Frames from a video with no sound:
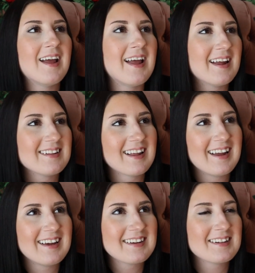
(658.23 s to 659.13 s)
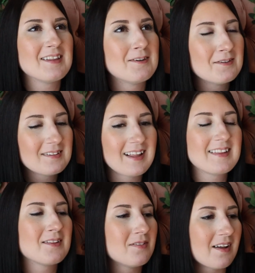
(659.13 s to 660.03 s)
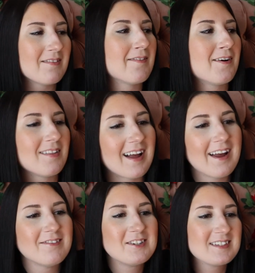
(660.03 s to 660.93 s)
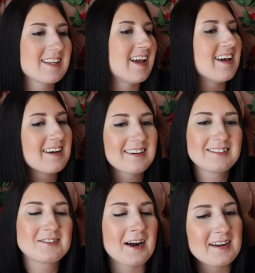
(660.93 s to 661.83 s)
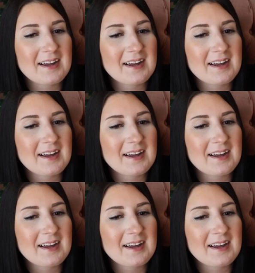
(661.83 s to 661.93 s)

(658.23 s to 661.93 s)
And like Luke, like the love of her life, she's like trying